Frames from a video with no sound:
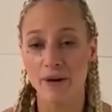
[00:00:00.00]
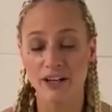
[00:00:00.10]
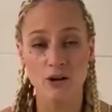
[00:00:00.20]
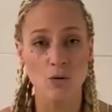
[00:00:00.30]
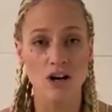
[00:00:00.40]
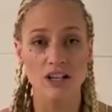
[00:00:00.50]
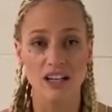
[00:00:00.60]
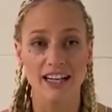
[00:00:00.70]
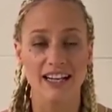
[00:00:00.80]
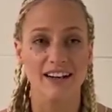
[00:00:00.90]
I mean, you know what?
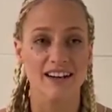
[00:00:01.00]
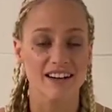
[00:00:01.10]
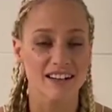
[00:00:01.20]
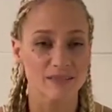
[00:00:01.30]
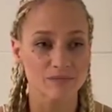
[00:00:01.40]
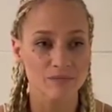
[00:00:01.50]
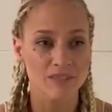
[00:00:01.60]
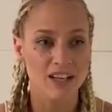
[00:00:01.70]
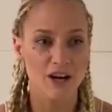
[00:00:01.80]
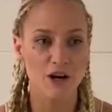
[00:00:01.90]
Like, um,
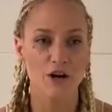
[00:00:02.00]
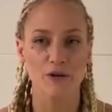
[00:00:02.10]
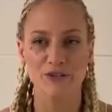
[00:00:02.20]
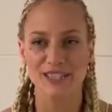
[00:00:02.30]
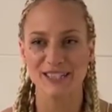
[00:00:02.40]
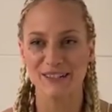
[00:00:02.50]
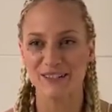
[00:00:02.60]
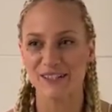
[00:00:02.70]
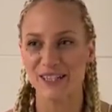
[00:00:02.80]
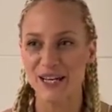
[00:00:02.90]
I know obviously
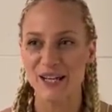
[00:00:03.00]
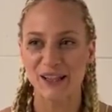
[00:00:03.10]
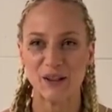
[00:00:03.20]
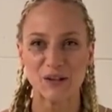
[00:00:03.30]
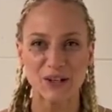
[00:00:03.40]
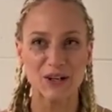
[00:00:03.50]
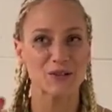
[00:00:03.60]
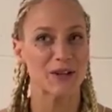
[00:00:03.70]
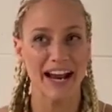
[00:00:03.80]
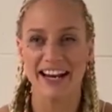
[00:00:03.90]
it's a look goes
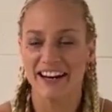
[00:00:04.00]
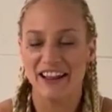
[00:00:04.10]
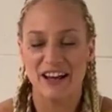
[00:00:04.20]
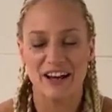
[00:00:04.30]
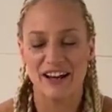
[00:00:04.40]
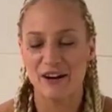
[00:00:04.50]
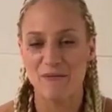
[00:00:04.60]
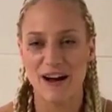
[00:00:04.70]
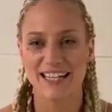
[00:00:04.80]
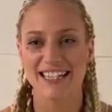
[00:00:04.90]
for the Hey, and I, I don't
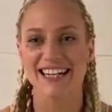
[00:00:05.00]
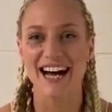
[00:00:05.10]
mind it.